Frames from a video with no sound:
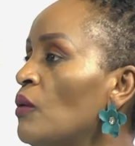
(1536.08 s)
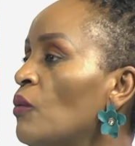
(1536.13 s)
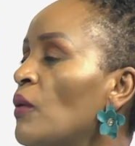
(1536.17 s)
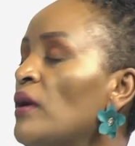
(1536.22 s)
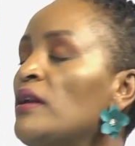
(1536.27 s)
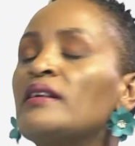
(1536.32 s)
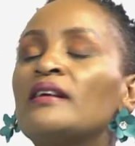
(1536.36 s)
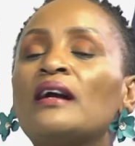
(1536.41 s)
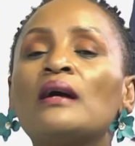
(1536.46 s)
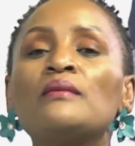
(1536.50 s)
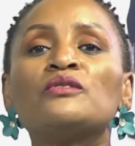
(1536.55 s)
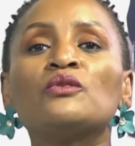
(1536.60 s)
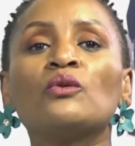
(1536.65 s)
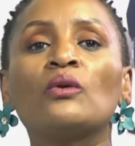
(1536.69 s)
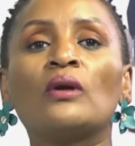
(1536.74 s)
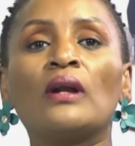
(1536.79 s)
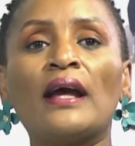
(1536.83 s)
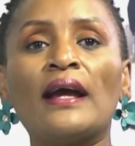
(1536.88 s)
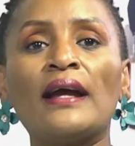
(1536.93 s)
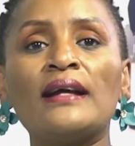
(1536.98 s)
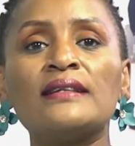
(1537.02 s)
When it comes to
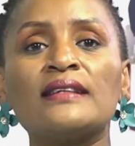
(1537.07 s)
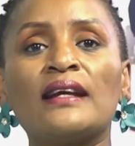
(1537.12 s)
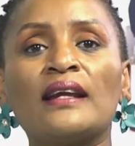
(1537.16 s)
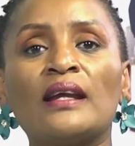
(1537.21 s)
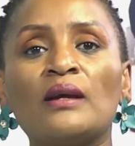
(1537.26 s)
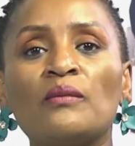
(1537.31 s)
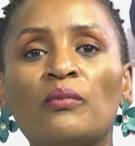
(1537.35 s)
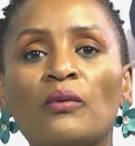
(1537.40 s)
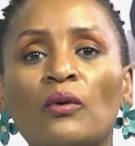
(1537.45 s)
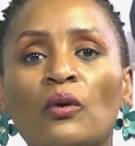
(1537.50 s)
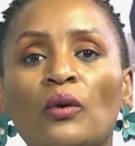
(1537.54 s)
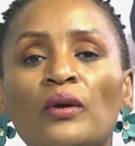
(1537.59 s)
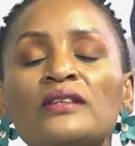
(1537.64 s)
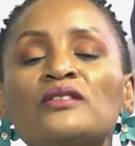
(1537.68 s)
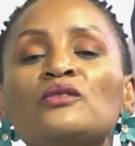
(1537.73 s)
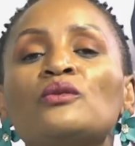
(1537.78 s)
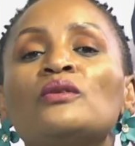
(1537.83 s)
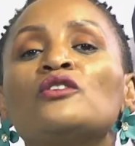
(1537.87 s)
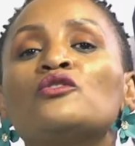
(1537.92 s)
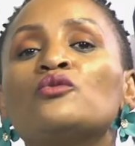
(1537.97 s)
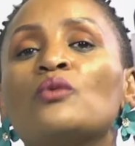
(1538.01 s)
clients and employees,
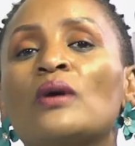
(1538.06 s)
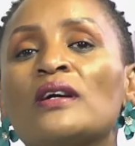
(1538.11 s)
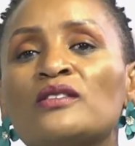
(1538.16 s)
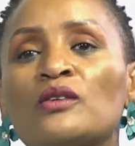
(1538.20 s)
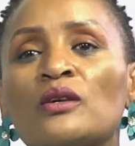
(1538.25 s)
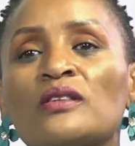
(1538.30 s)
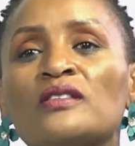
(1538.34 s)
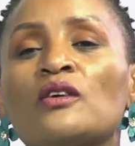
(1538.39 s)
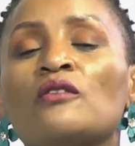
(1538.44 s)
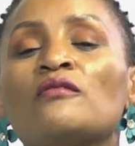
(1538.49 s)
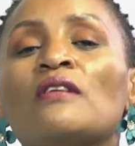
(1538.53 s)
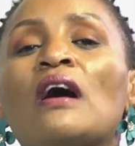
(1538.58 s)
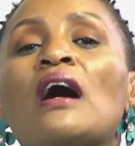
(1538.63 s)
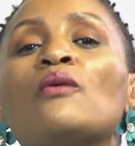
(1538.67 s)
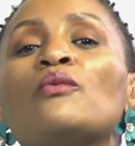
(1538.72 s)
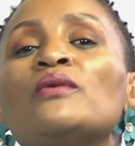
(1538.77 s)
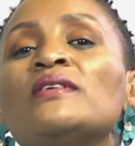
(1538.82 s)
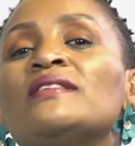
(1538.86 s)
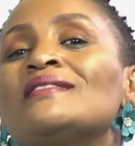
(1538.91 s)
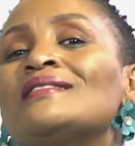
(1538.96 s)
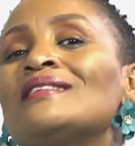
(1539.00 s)
you need to ask yourself, are
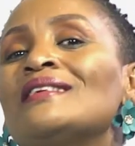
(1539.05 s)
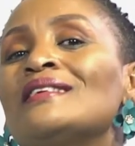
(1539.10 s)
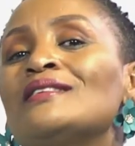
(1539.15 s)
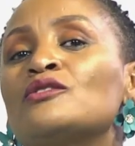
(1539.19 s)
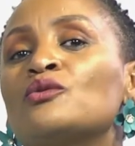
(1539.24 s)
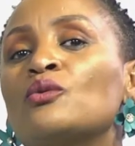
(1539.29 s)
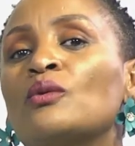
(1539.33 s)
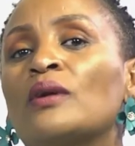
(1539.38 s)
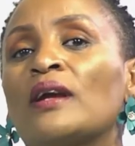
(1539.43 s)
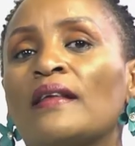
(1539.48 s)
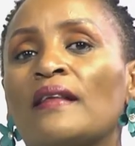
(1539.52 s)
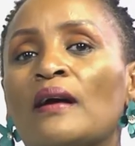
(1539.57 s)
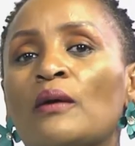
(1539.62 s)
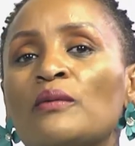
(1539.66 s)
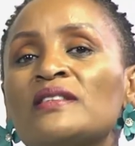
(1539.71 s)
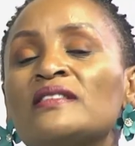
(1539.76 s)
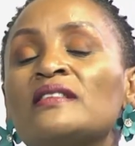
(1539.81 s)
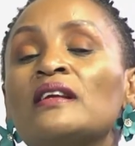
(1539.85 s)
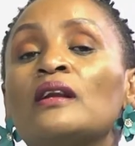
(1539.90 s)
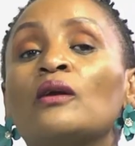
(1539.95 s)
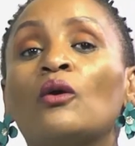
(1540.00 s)
we still together? Are we
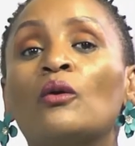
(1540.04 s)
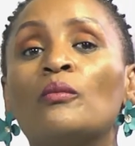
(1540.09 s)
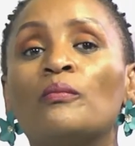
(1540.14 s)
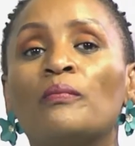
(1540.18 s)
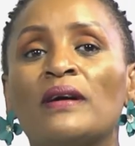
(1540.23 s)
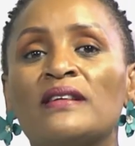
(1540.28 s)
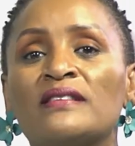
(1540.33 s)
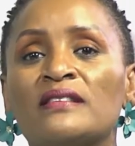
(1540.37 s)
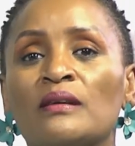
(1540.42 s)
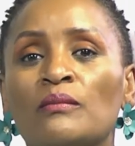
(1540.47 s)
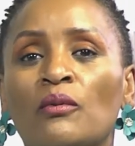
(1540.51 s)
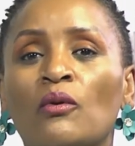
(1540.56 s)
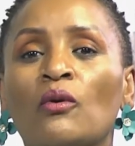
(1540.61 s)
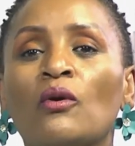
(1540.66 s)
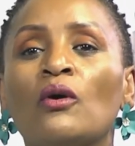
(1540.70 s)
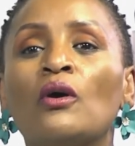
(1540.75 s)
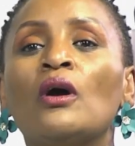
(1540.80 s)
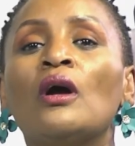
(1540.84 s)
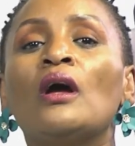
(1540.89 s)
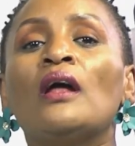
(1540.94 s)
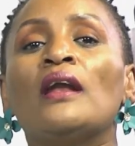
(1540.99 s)
still compatible?
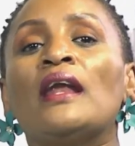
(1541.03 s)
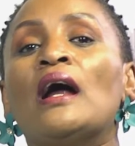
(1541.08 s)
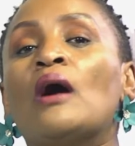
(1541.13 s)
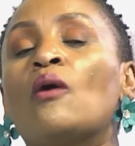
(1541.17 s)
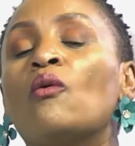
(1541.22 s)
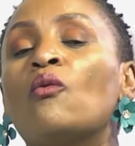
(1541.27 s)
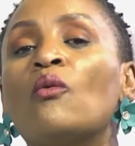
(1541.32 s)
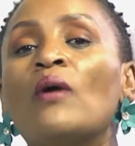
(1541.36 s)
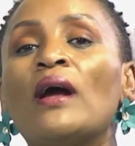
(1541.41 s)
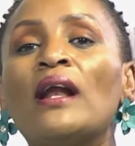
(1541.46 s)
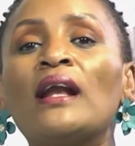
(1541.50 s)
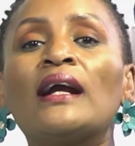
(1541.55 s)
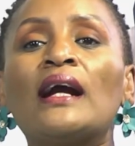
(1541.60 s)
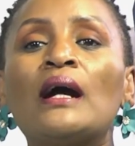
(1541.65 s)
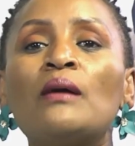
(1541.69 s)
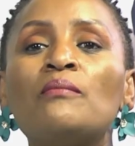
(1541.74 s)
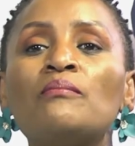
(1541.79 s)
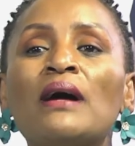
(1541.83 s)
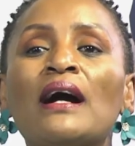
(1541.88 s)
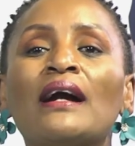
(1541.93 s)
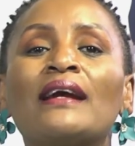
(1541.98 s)
Now,
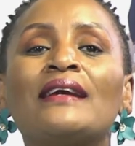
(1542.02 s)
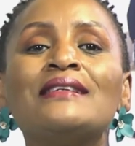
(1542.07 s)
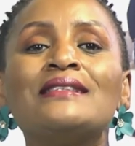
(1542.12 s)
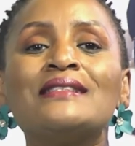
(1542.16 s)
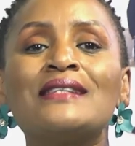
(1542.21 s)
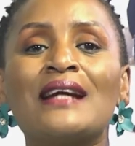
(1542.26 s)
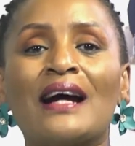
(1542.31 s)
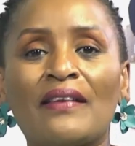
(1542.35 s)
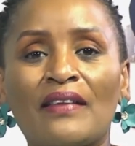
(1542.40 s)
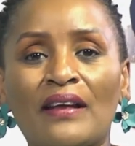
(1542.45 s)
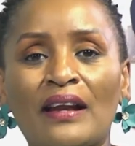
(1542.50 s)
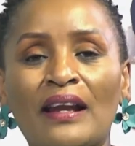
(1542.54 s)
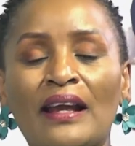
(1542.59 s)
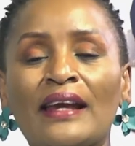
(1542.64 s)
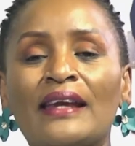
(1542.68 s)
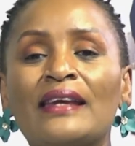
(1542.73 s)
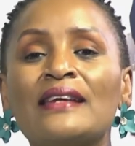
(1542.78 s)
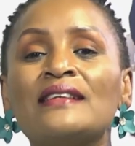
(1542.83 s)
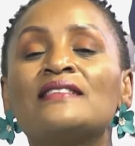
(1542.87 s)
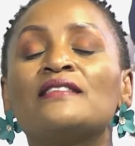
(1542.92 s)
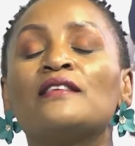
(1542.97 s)
welcome back each other
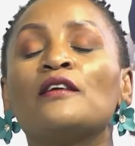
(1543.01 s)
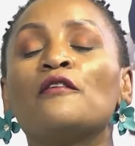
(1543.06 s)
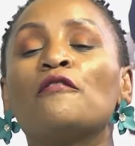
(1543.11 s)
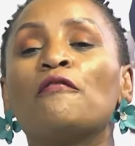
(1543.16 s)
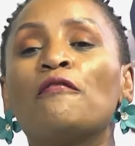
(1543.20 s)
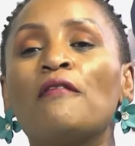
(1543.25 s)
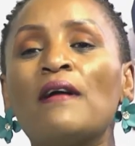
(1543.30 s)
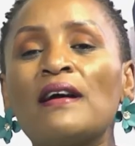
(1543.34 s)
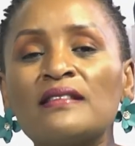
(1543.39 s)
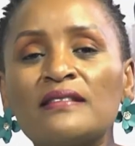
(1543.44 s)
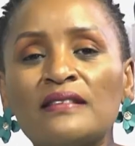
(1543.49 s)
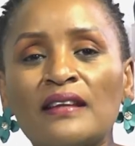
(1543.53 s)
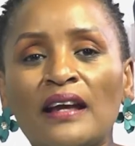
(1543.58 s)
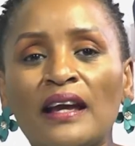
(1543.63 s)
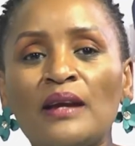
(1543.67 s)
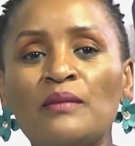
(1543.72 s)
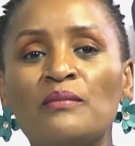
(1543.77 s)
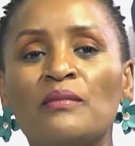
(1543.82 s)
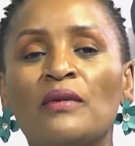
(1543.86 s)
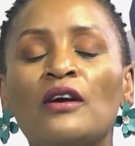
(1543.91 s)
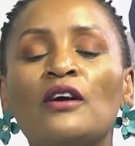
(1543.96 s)
like it's the first
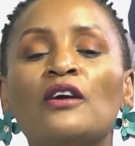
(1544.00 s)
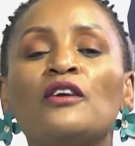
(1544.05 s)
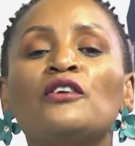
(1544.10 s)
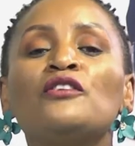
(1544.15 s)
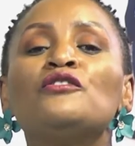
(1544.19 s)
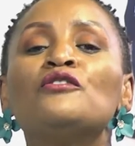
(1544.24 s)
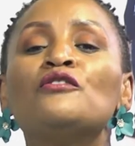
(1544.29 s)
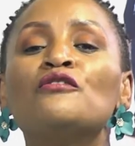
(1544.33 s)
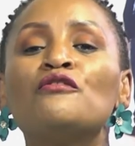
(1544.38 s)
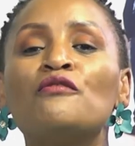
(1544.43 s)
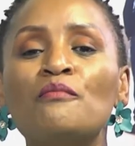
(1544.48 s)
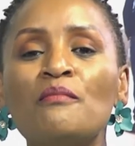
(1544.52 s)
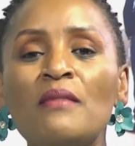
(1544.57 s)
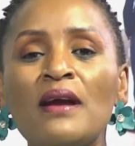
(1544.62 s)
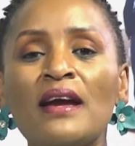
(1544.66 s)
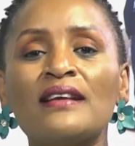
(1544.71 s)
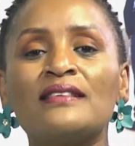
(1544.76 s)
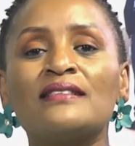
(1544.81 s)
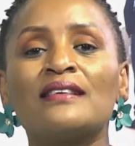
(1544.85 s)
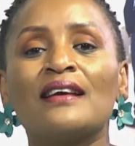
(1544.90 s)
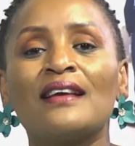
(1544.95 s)
time you've
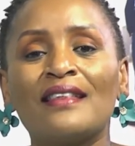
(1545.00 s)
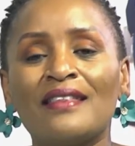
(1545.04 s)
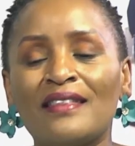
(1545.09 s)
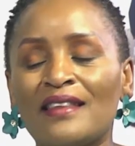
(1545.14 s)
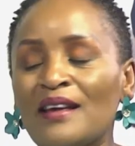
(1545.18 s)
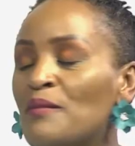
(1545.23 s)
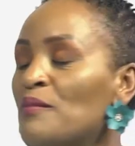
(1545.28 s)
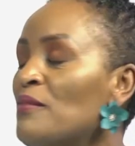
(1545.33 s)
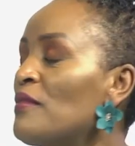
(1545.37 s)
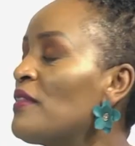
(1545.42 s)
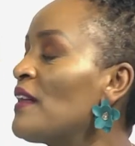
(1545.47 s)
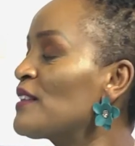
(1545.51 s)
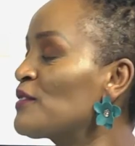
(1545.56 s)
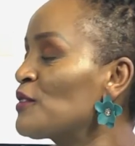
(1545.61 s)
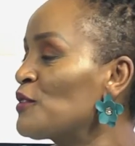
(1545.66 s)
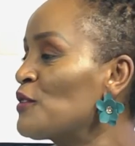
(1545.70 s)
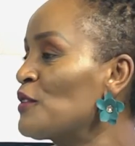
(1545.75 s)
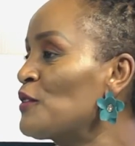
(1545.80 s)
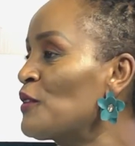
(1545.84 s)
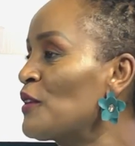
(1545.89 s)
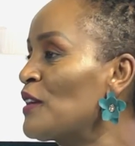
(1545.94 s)
met them. That's what
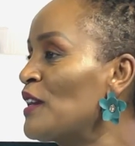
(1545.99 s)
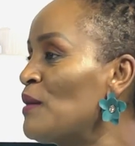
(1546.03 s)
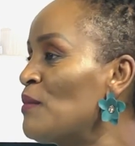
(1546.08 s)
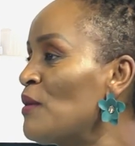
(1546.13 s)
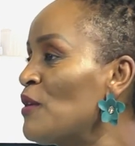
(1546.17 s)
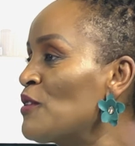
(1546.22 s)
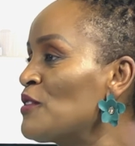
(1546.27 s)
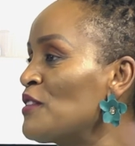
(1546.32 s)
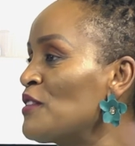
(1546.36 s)
we're talking about.